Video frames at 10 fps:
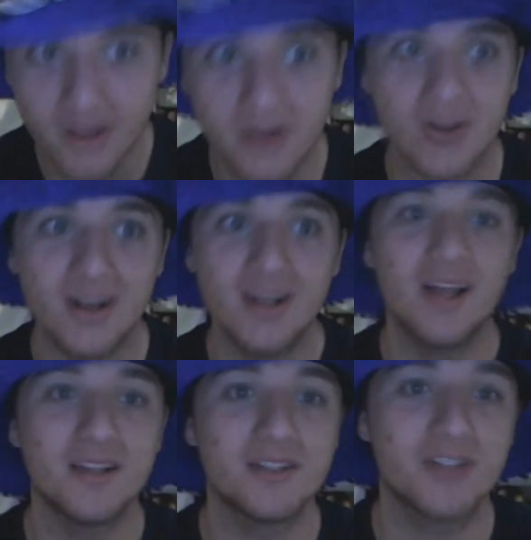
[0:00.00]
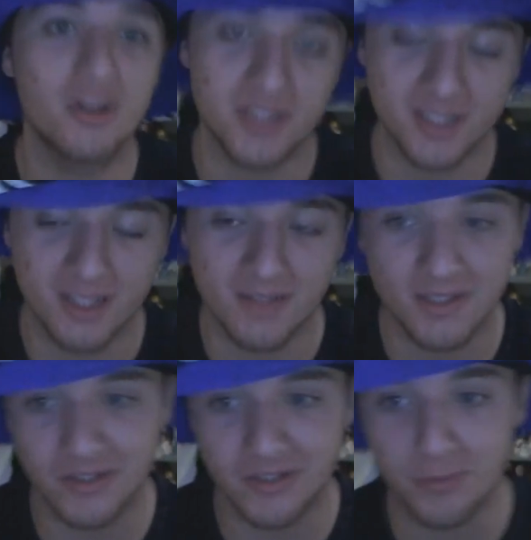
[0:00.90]
you?" And then Tobi just gives
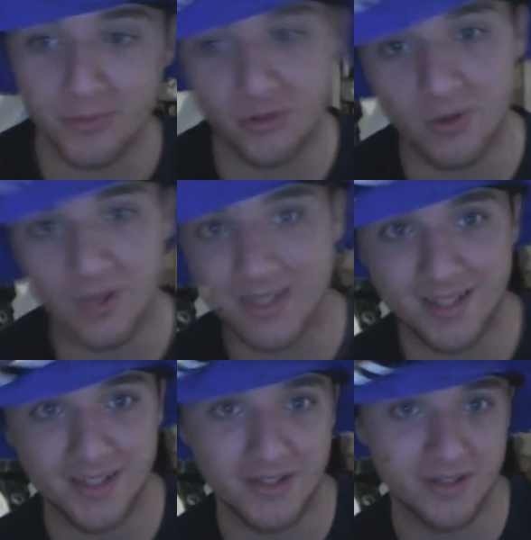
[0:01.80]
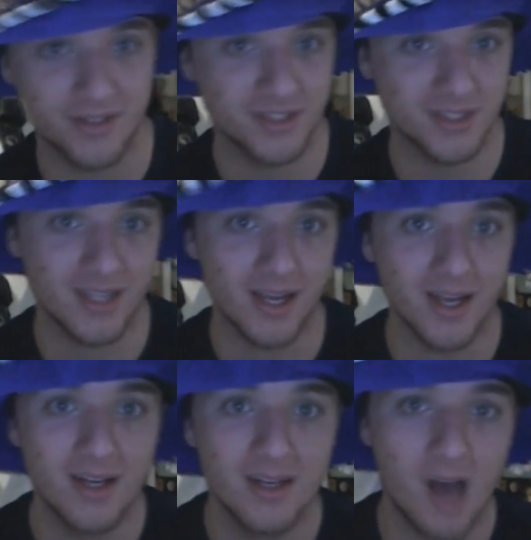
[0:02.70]
a super troll-ass answer. He's just
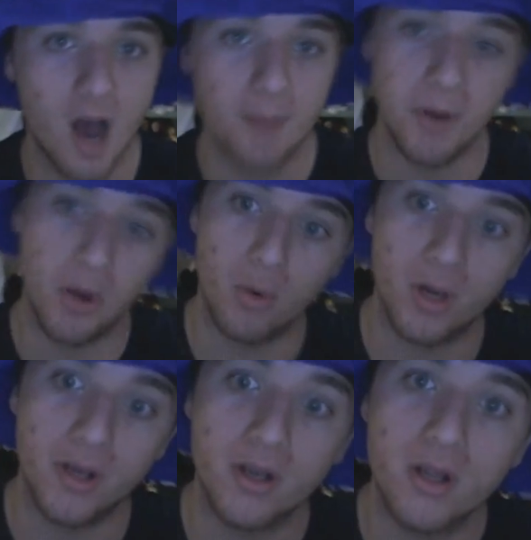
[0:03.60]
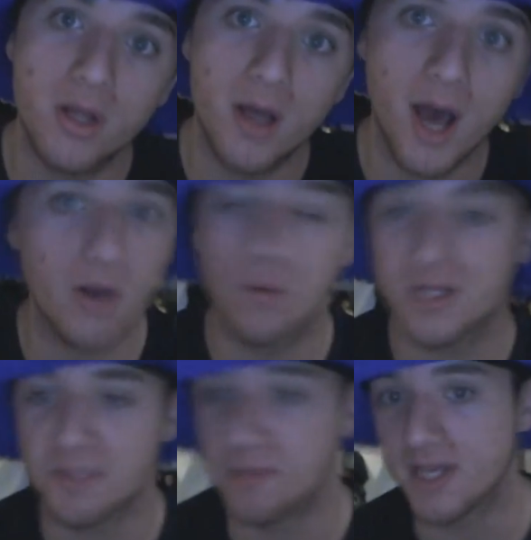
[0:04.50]
like, "I'm no one. I don't
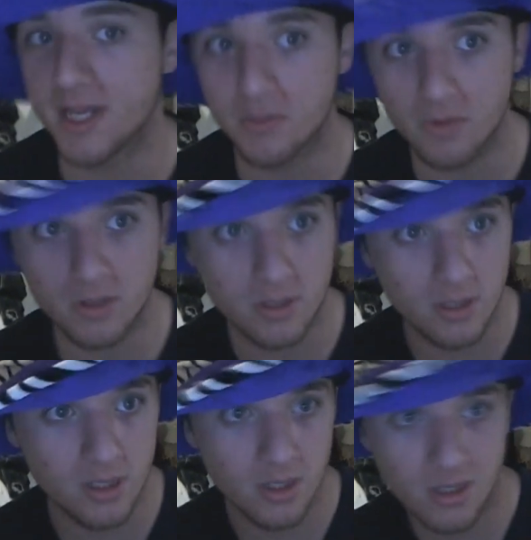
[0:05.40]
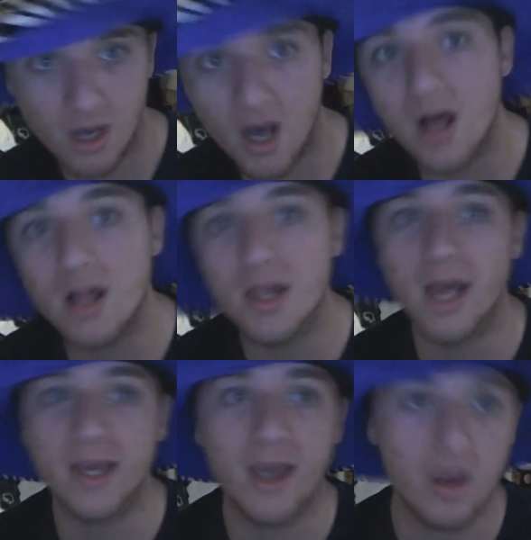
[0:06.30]
want to be anyone. All
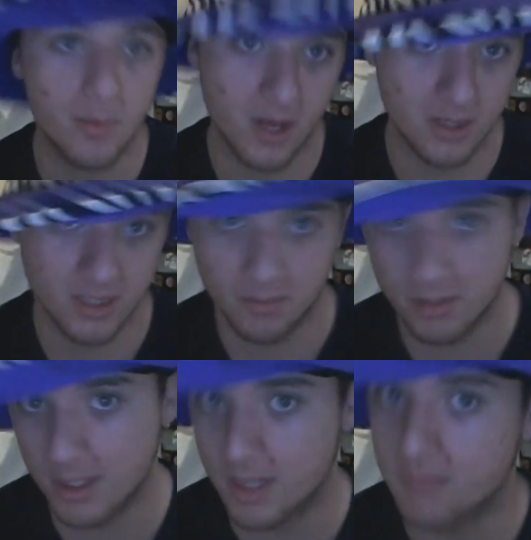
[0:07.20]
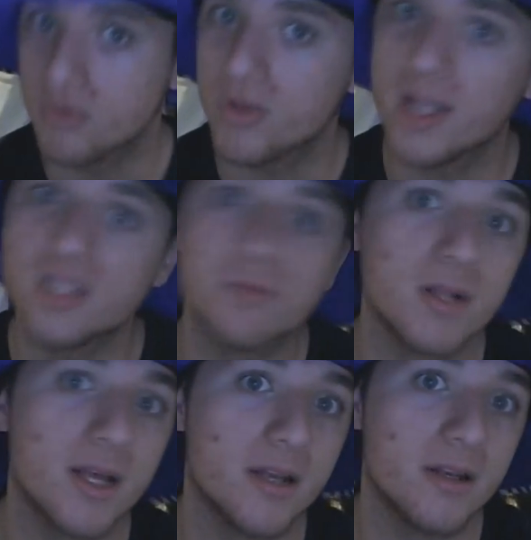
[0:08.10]
I care about is completing the Moon Eyes
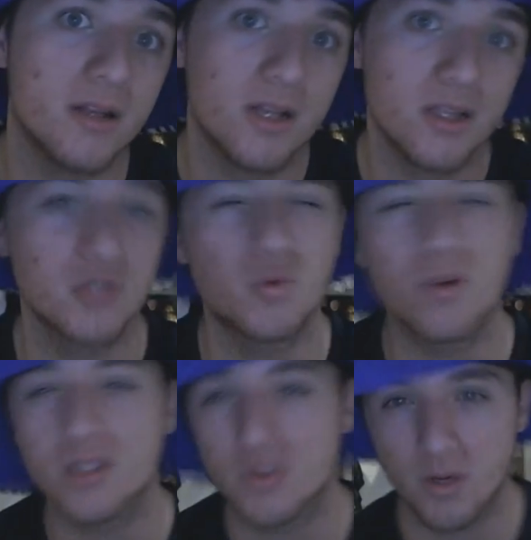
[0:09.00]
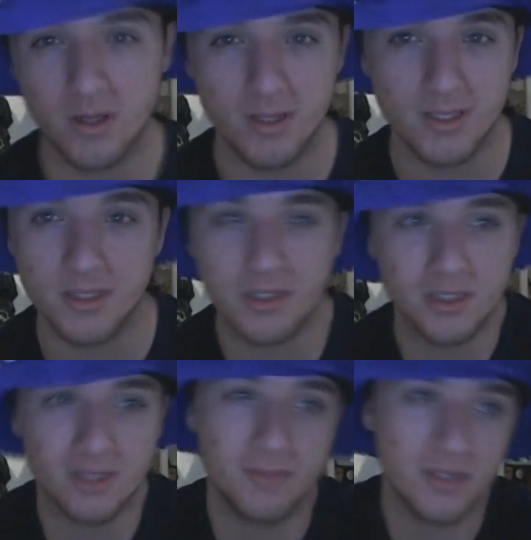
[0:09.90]
plan. This world is worthless and it's
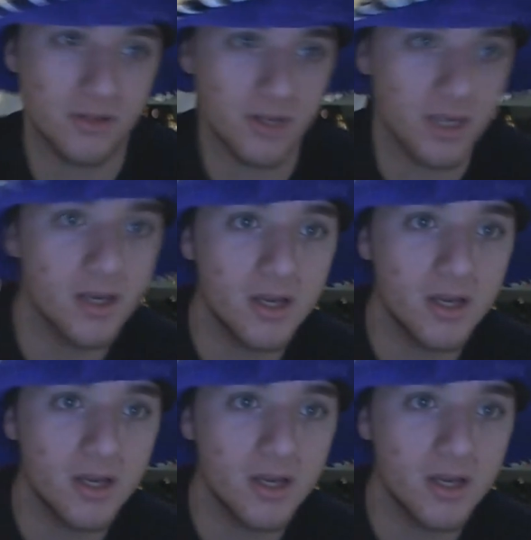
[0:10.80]
just misery."